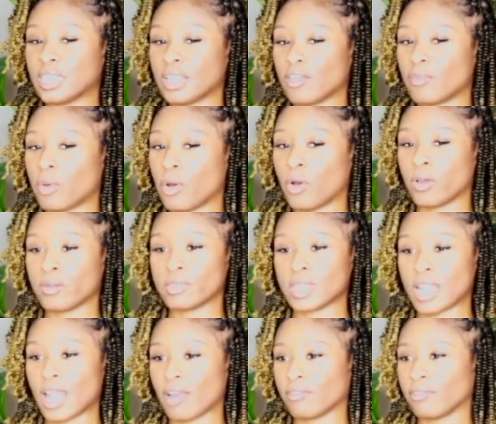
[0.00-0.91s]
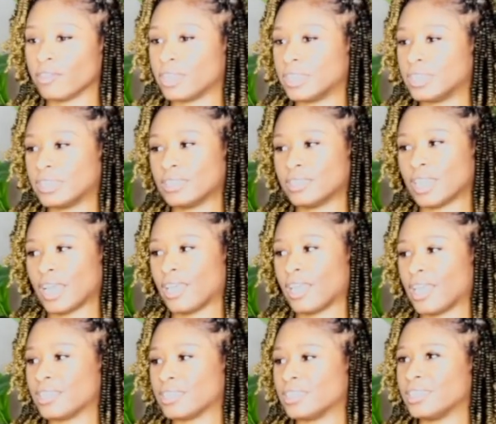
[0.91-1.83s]
of poems that I've written
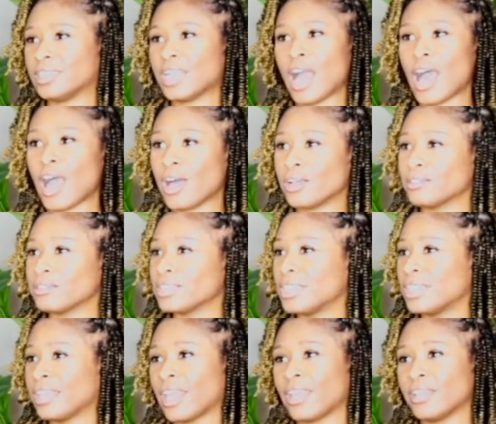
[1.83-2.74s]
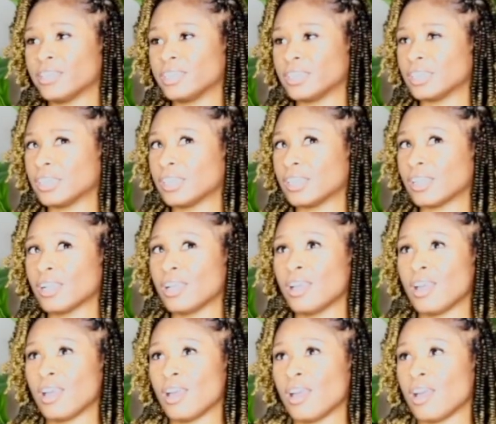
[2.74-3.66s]
like as a child, teenager,
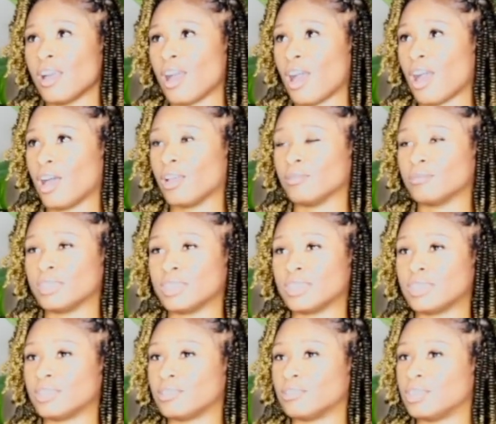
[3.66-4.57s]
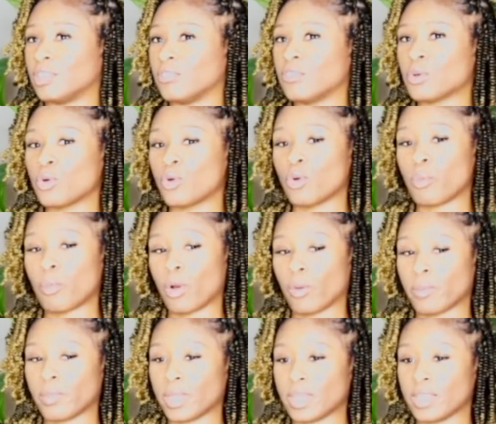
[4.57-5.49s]
just difficult
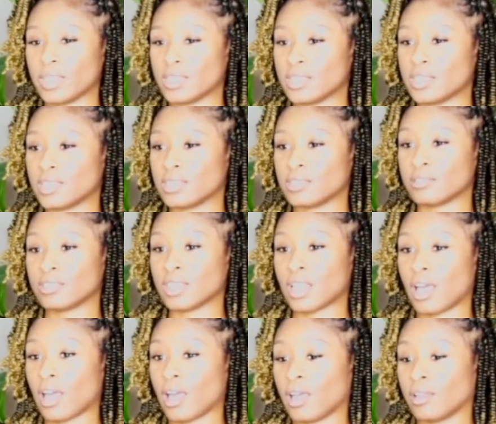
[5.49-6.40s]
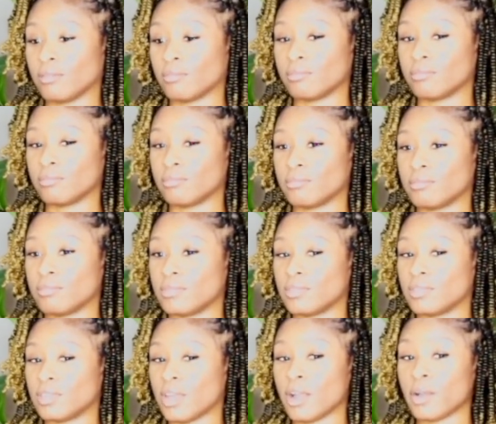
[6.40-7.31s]
moments,
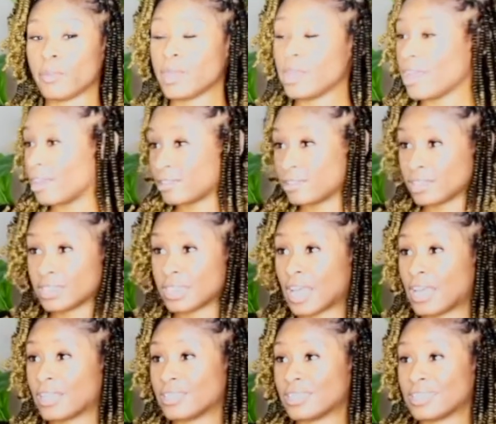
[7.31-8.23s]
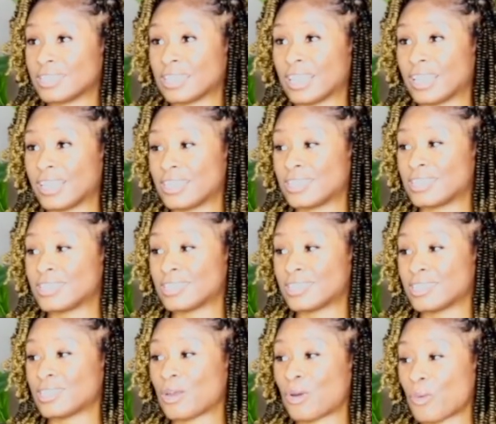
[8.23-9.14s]
therapy exercises. Like
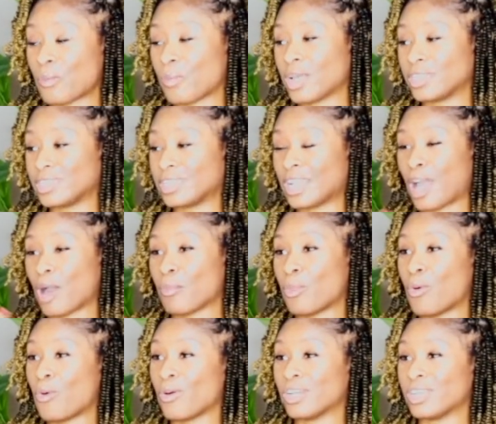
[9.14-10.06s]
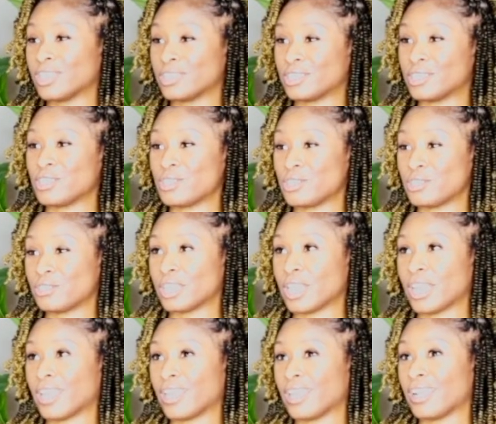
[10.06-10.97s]
it's so much that I poured into
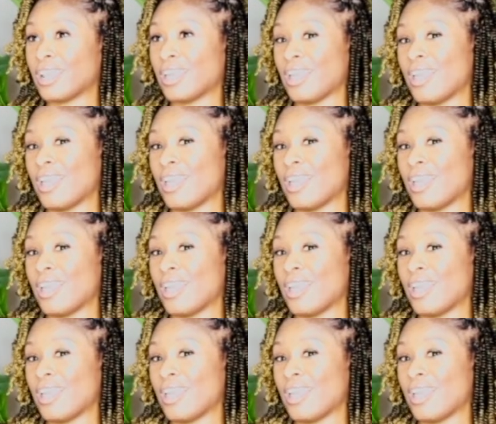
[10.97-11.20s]
that